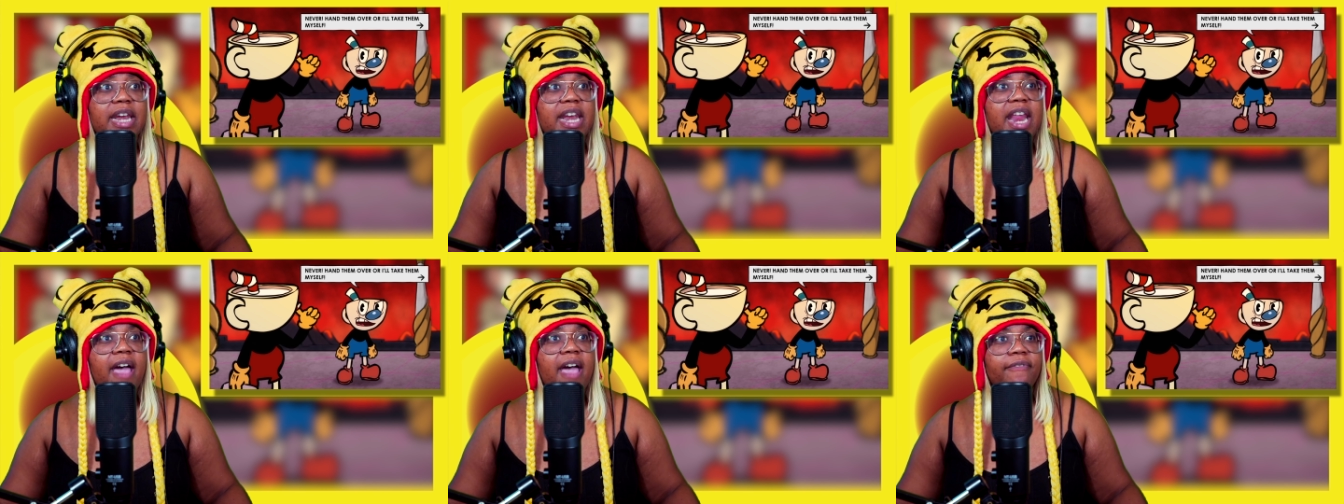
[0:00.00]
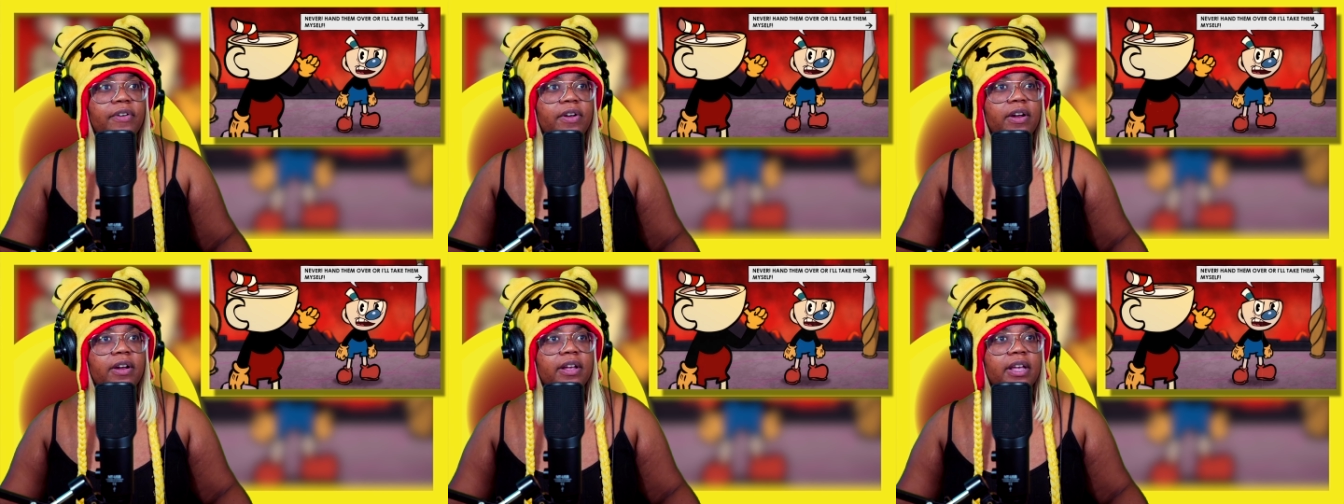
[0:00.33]

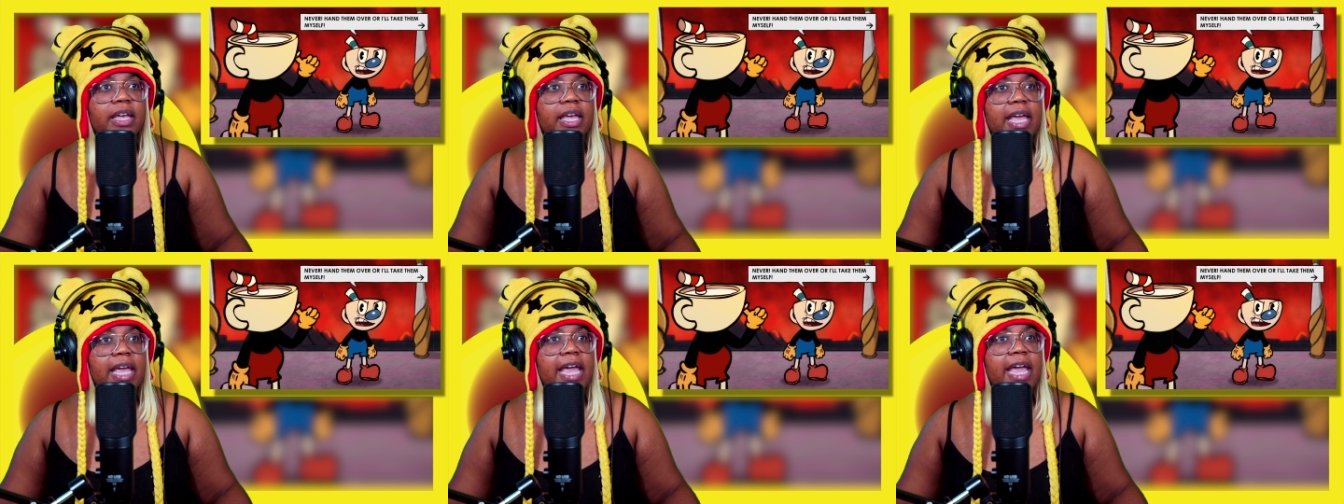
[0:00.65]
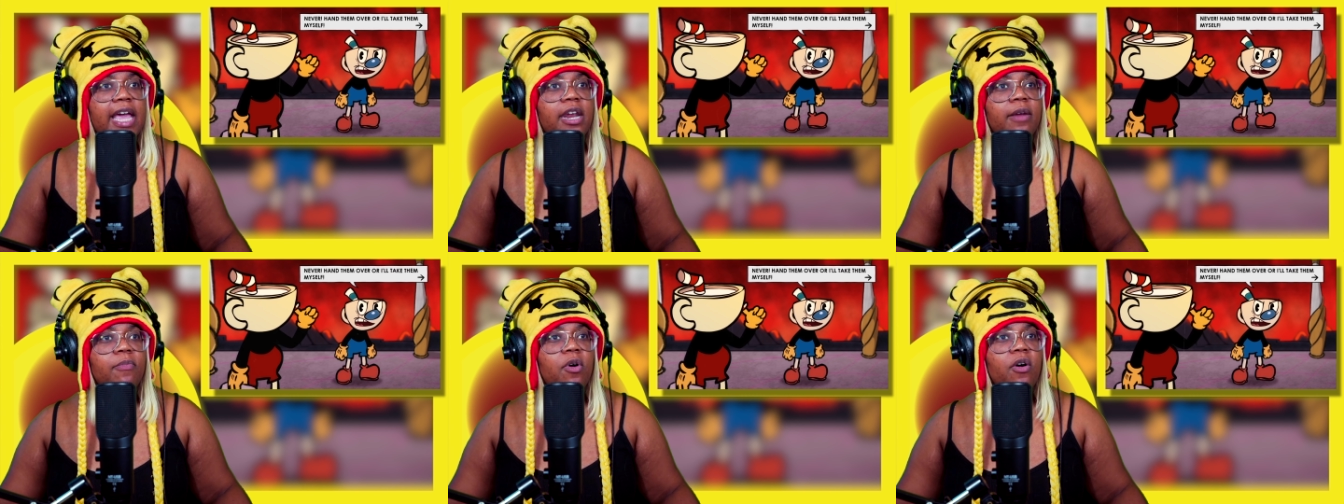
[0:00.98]
Never.
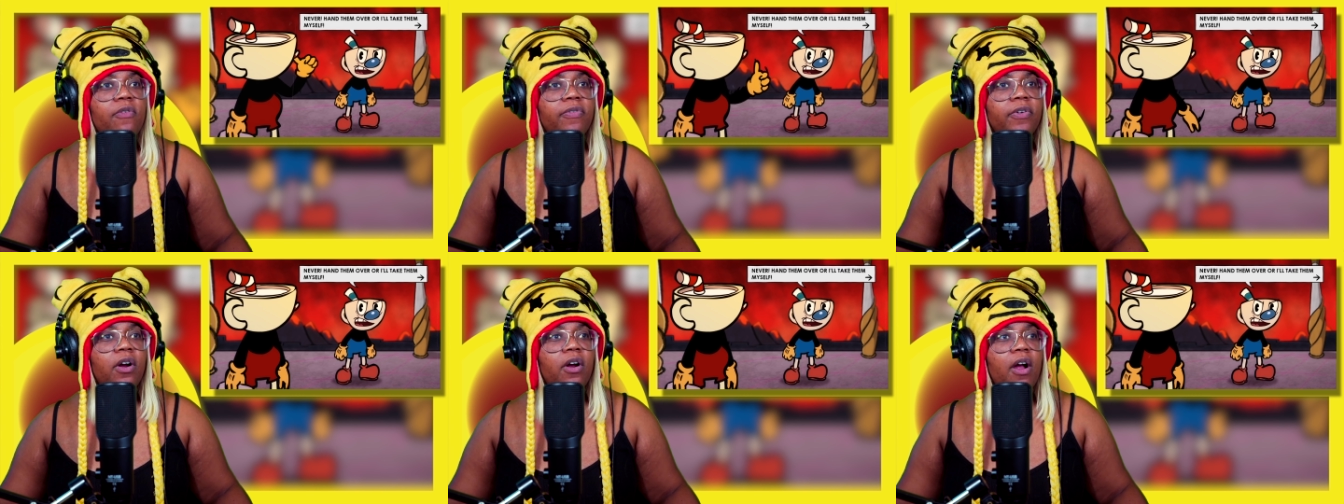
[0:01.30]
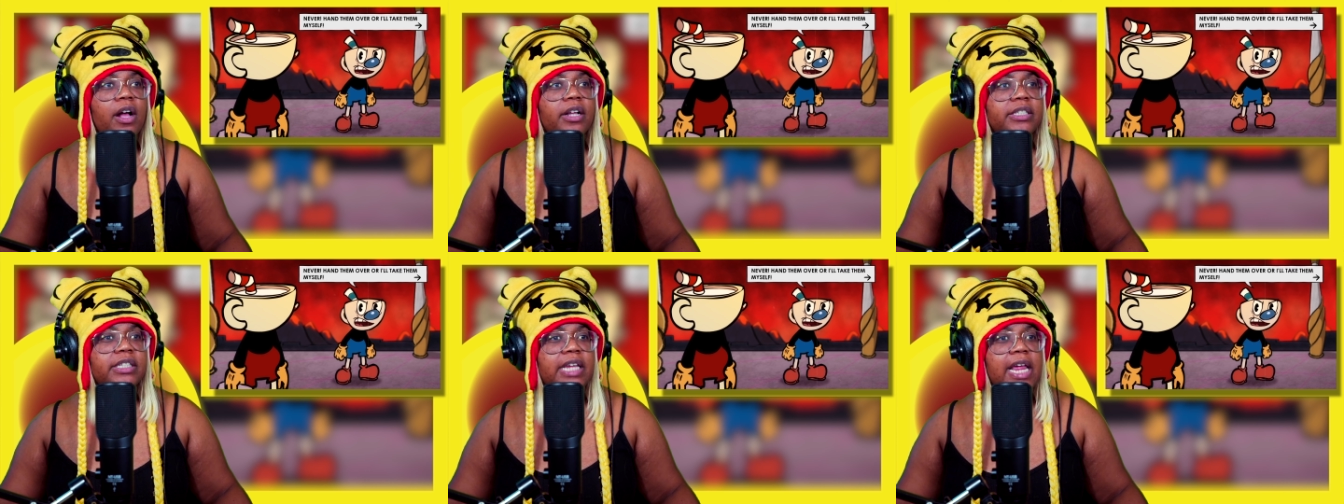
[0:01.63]
Hand them over or
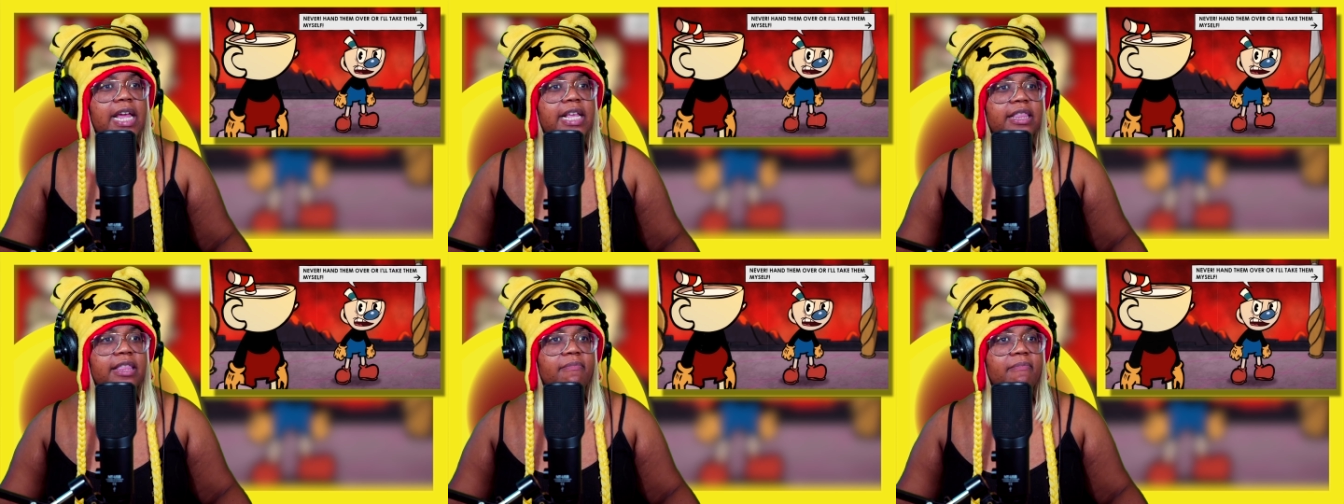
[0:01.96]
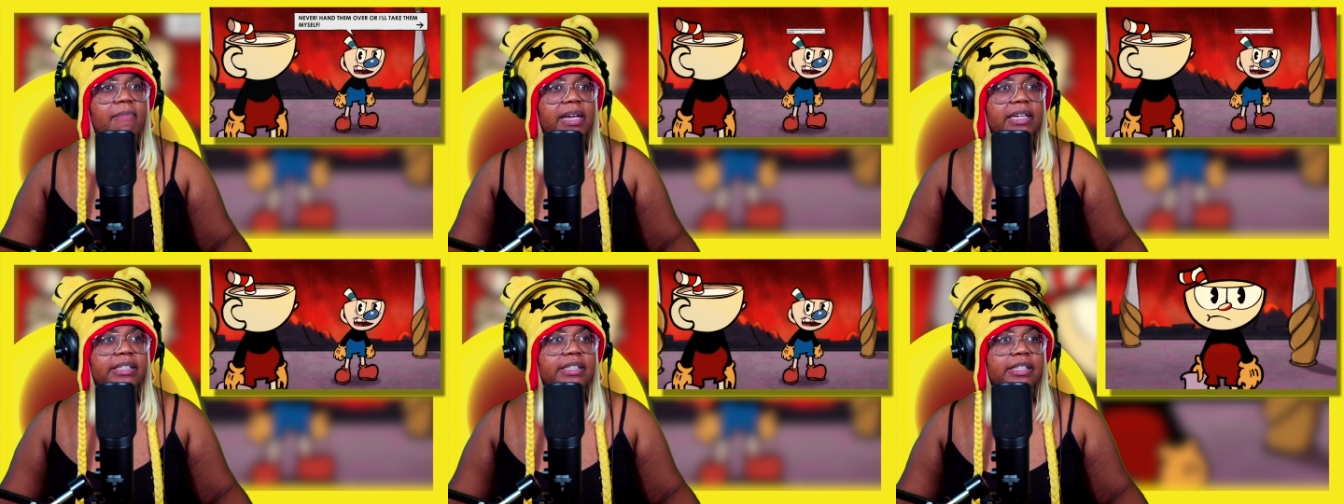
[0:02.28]
I'll take them
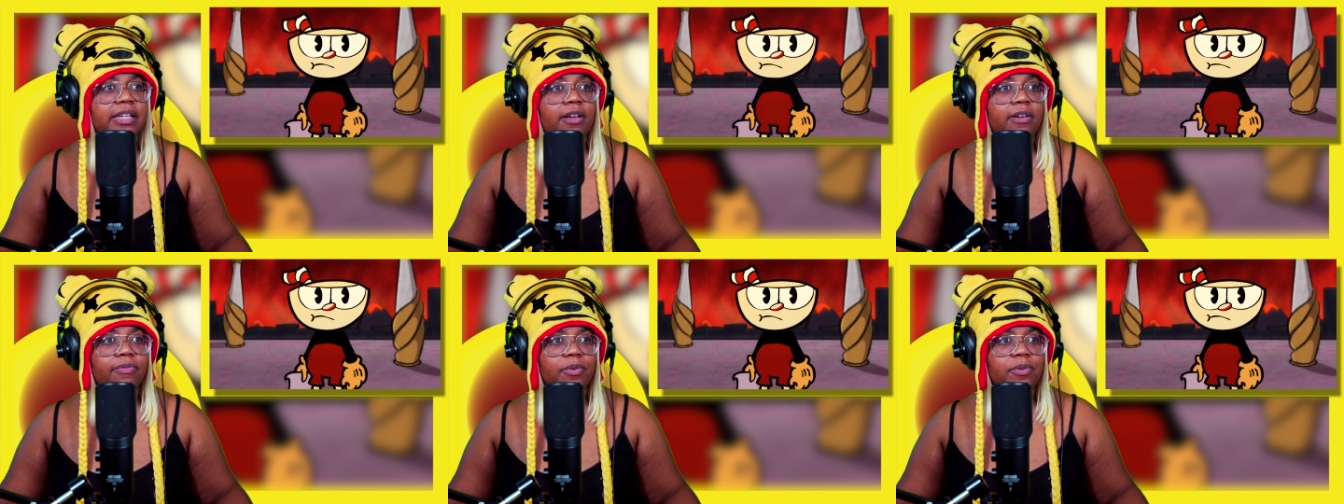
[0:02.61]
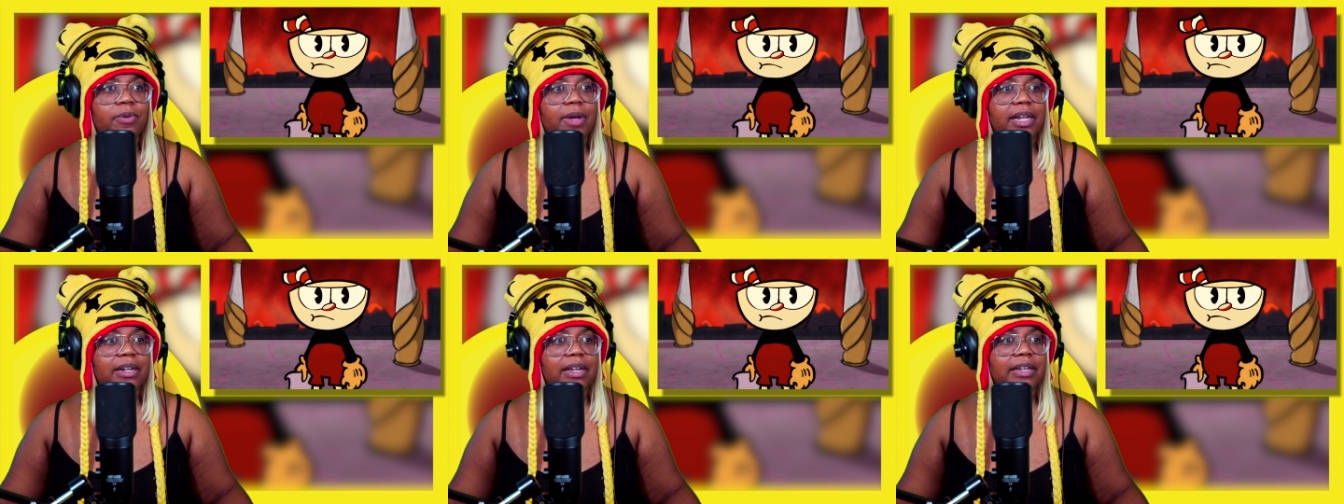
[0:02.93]
myself.
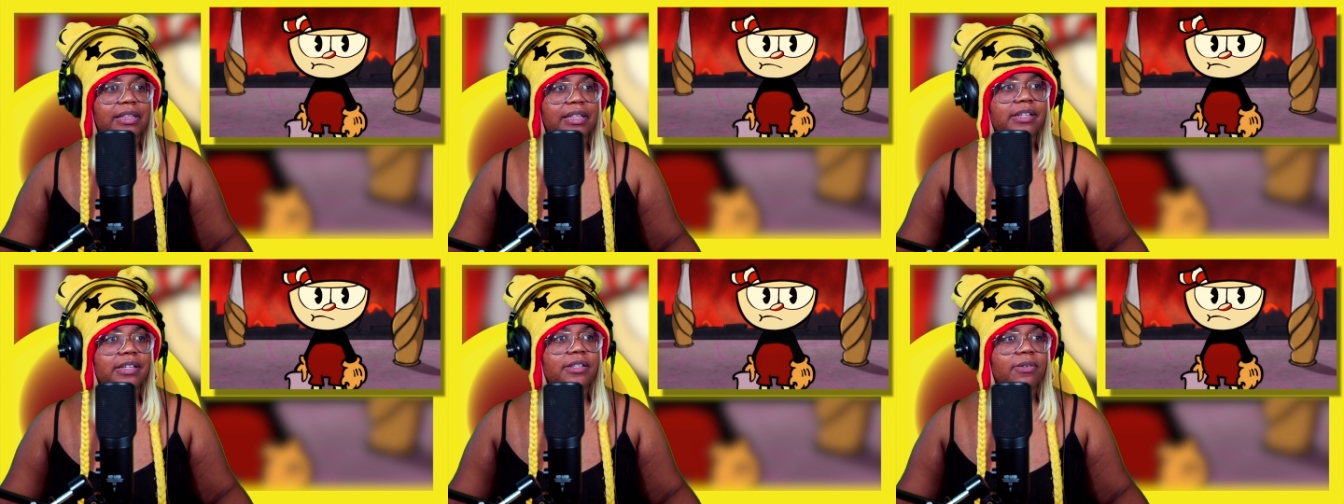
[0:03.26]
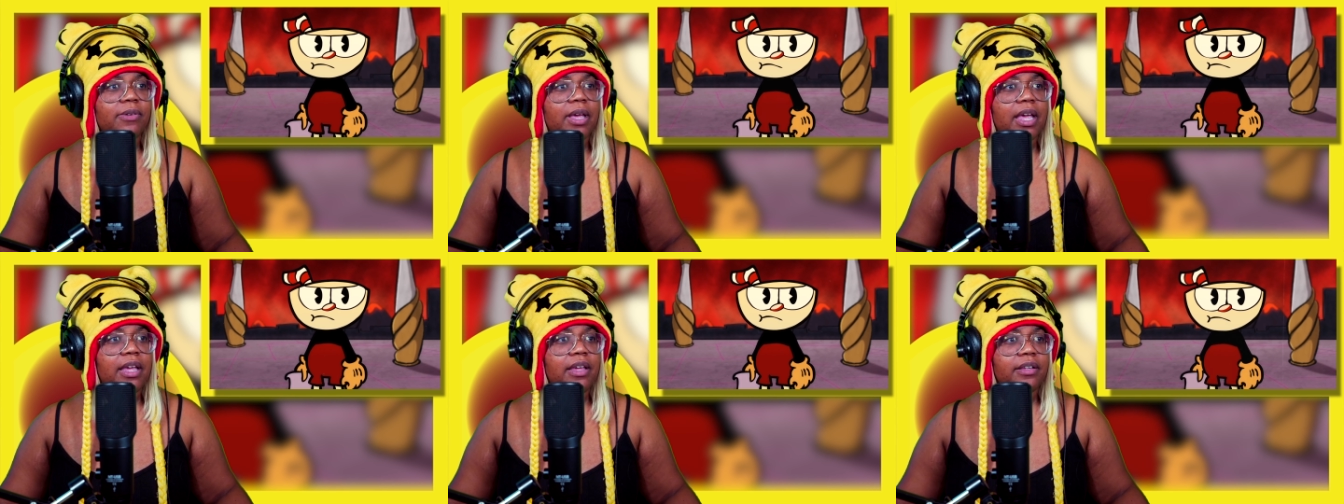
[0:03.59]
Ooh, I like this.
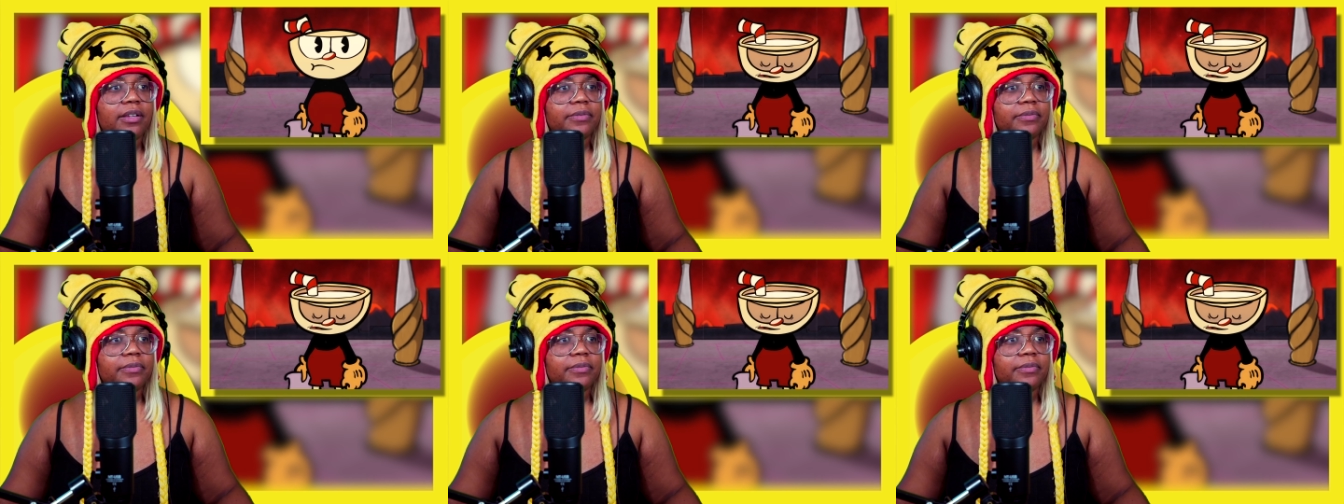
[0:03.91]
Okay.